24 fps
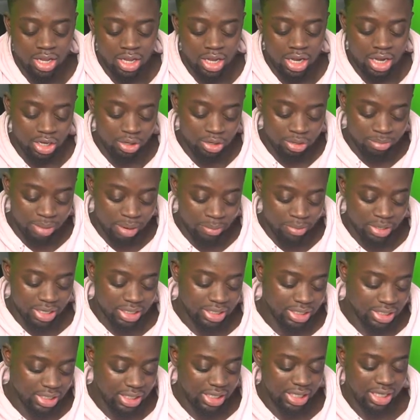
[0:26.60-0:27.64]
I know it might be a
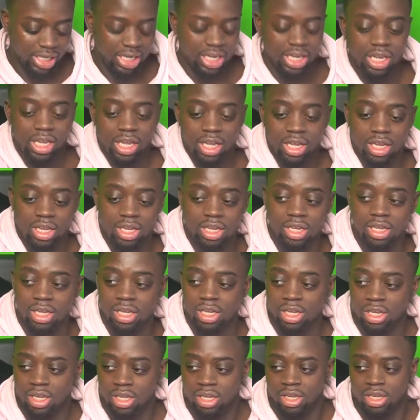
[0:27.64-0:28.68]
CD,
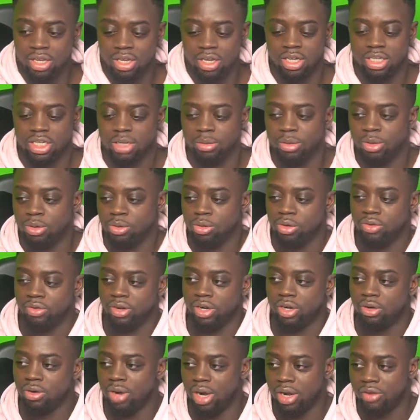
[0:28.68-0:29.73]
started ordering
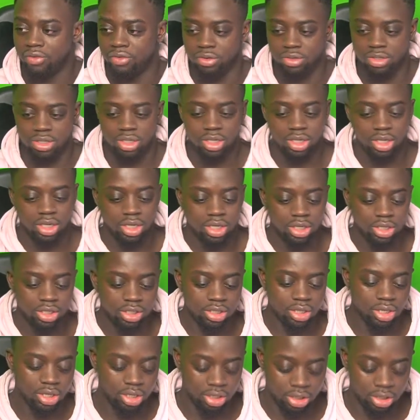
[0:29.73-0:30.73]
quite a few CDs.